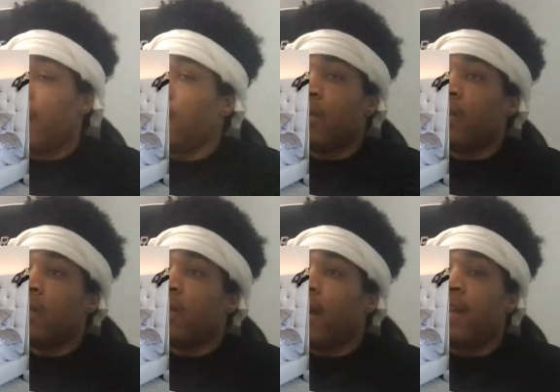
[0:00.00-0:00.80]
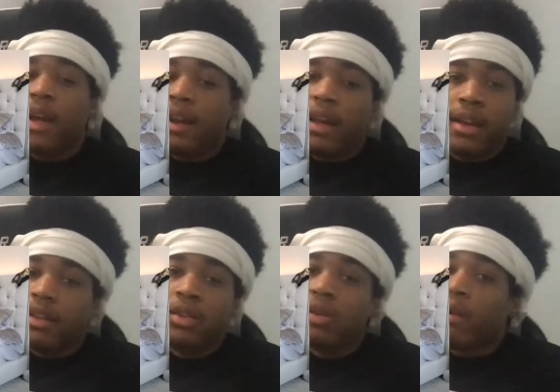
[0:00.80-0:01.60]
I know. I, I
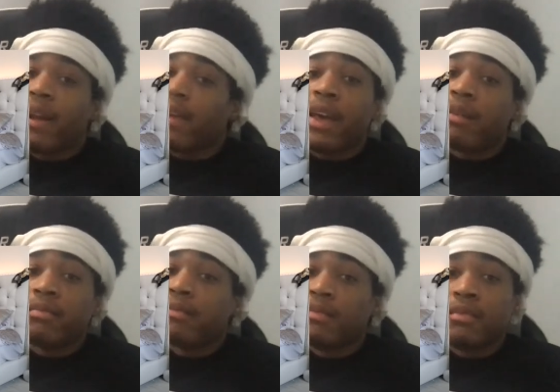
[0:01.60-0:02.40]
you don't got a cat.